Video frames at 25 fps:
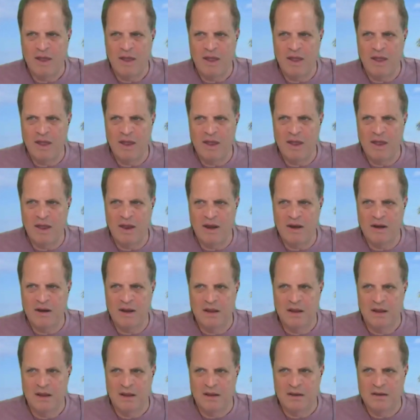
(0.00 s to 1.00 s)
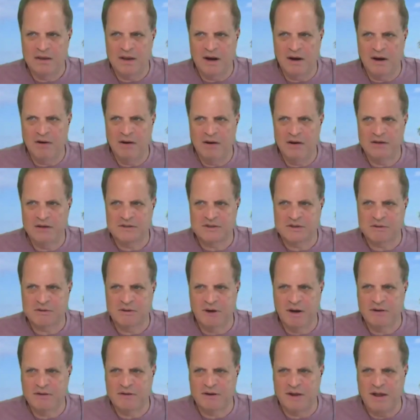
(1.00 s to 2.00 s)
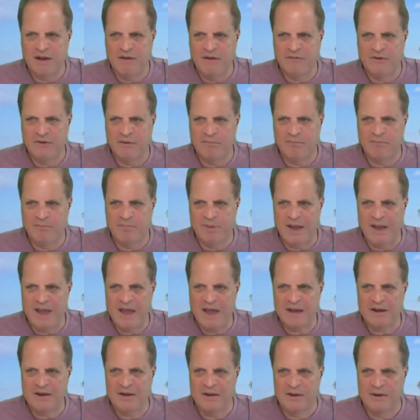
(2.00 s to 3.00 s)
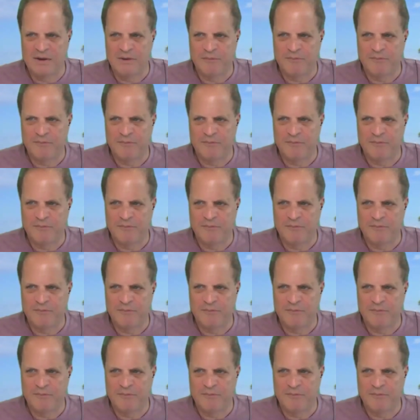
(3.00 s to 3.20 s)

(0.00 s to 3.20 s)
And Gary, it's great to have you back.